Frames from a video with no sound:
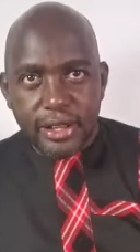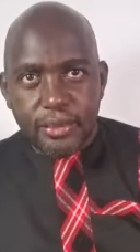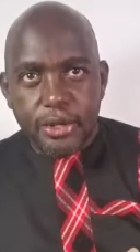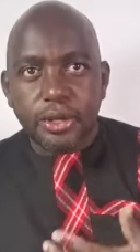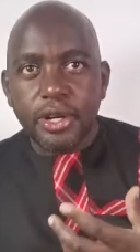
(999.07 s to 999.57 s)

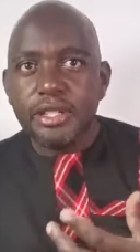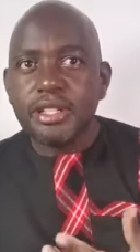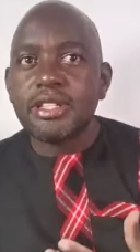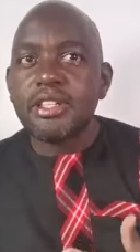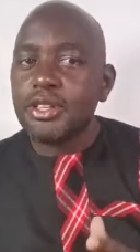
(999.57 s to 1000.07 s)

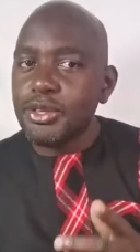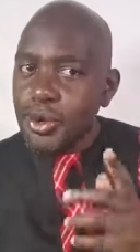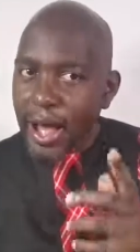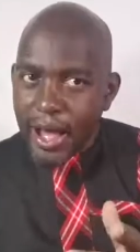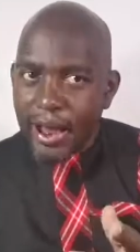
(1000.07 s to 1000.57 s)
because
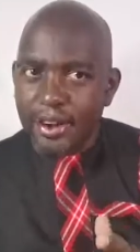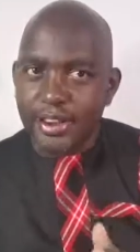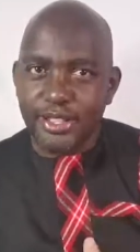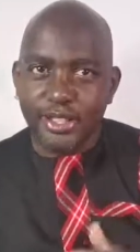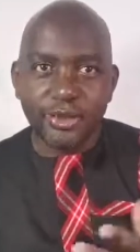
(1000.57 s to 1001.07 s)
you are
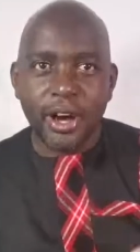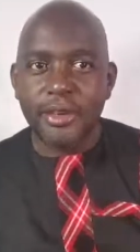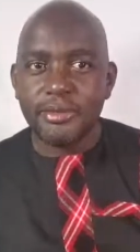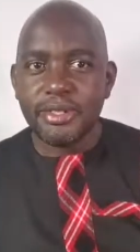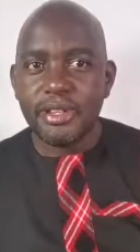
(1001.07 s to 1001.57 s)

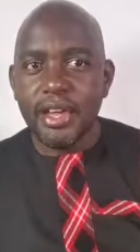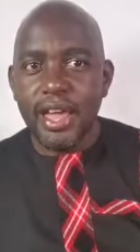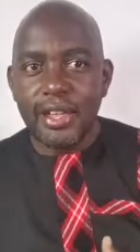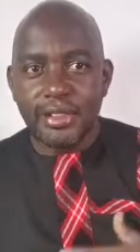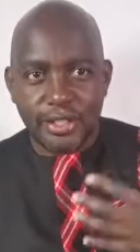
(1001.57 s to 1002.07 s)
described,
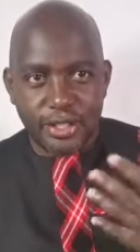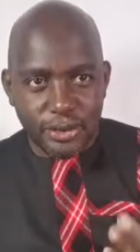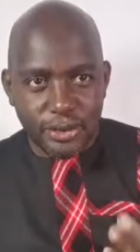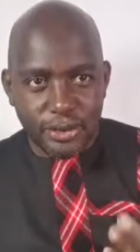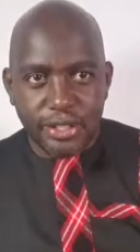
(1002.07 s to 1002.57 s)
and this
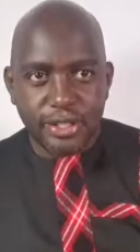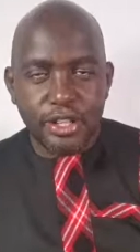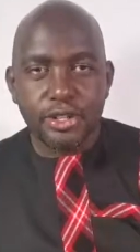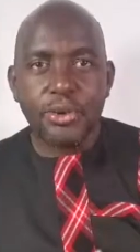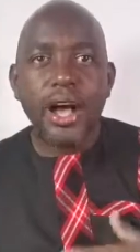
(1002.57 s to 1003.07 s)
is what
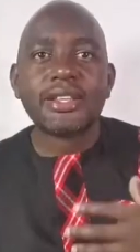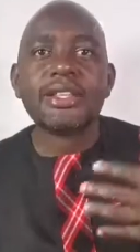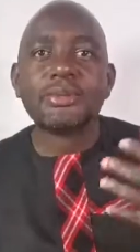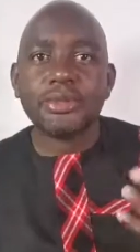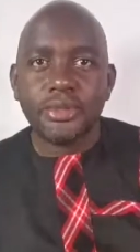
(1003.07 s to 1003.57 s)
you are
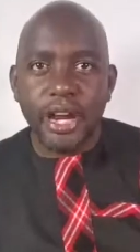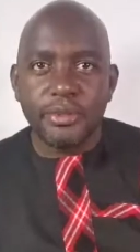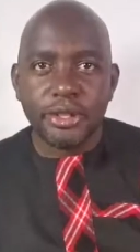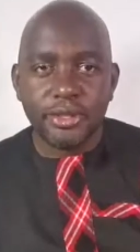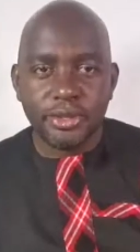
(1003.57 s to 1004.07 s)

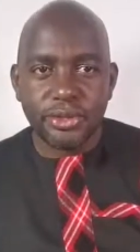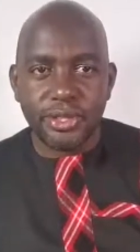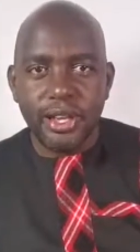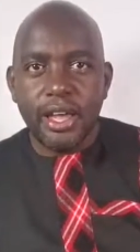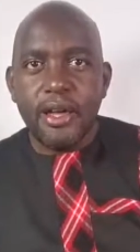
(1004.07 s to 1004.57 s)
subscribing to.
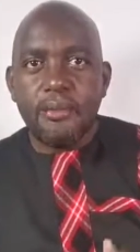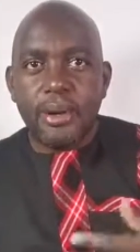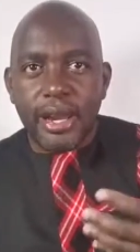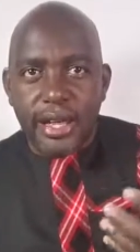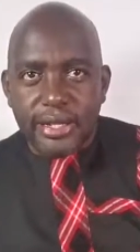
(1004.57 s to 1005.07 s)

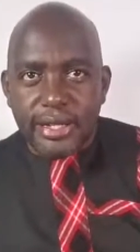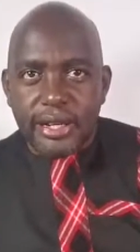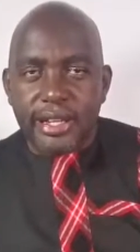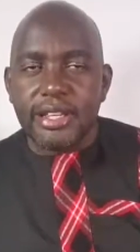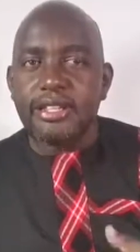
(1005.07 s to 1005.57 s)

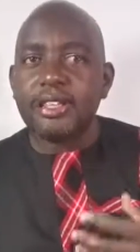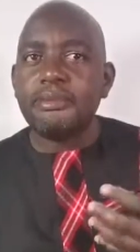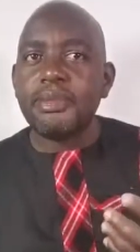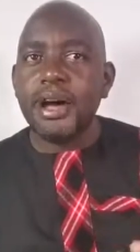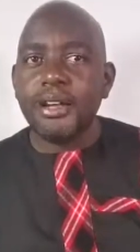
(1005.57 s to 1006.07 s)
Blessed is
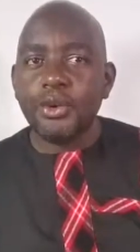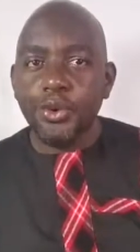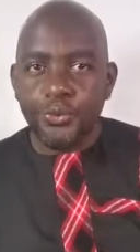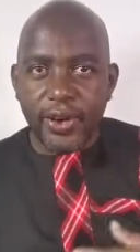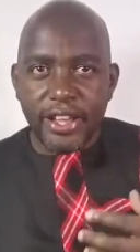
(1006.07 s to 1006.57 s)
the man
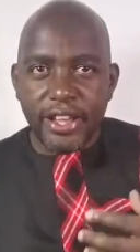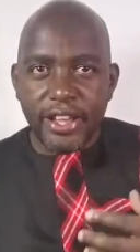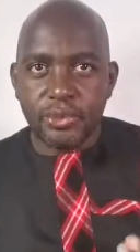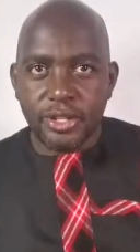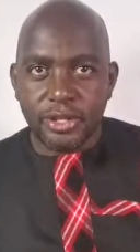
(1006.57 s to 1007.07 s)
who
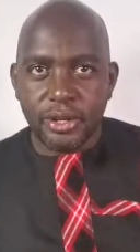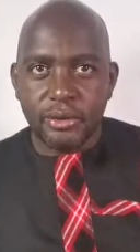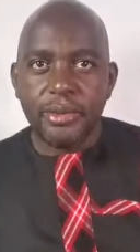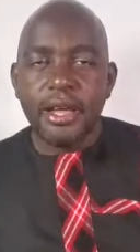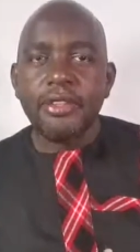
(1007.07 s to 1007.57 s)
finds
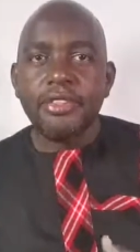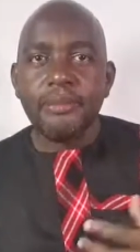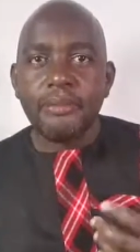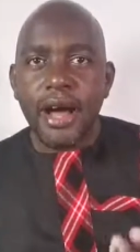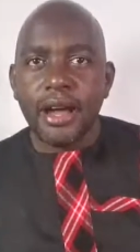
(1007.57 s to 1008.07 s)
wisdom, the
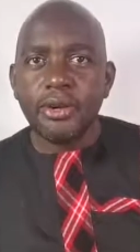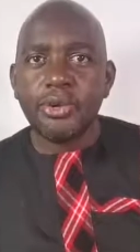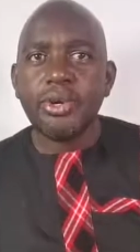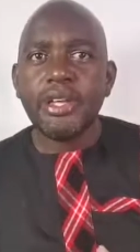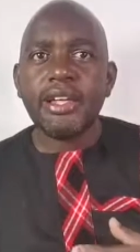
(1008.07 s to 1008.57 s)
man
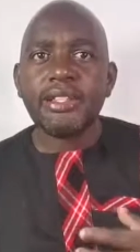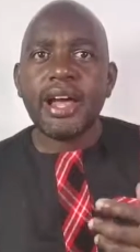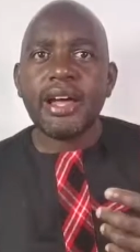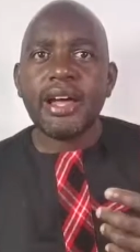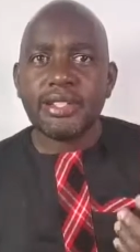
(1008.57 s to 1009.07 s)
who
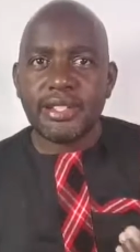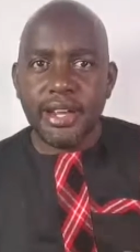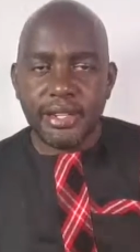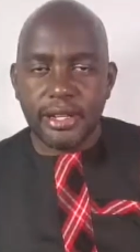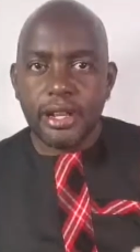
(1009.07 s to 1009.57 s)
gains
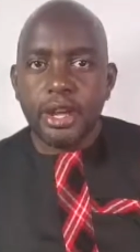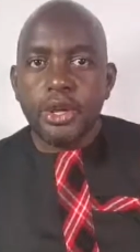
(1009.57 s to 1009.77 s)
understanding.